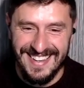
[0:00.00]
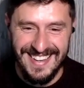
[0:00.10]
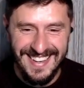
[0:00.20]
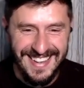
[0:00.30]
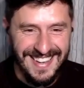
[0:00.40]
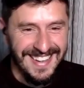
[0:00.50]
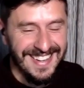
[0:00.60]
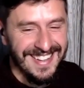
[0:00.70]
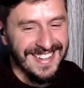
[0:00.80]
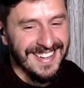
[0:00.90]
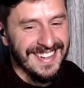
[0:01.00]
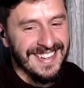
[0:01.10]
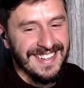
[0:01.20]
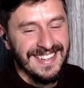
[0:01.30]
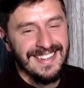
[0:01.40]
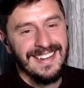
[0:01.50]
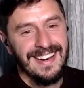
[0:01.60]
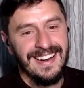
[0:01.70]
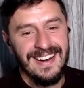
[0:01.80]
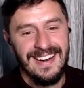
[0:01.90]

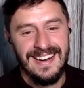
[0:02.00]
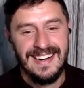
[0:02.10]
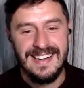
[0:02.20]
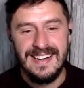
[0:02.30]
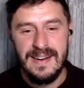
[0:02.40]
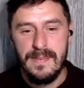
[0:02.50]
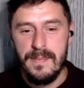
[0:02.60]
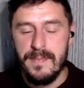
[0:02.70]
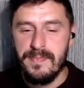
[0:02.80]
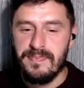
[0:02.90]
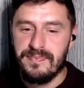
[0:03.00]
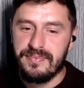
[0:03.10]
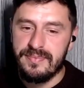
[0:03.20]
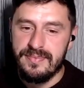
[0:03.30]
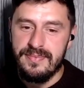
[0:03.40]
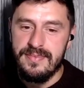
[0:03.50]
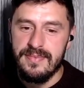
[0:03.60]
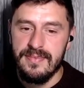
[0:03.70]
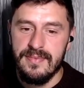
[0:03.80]
(not speaking)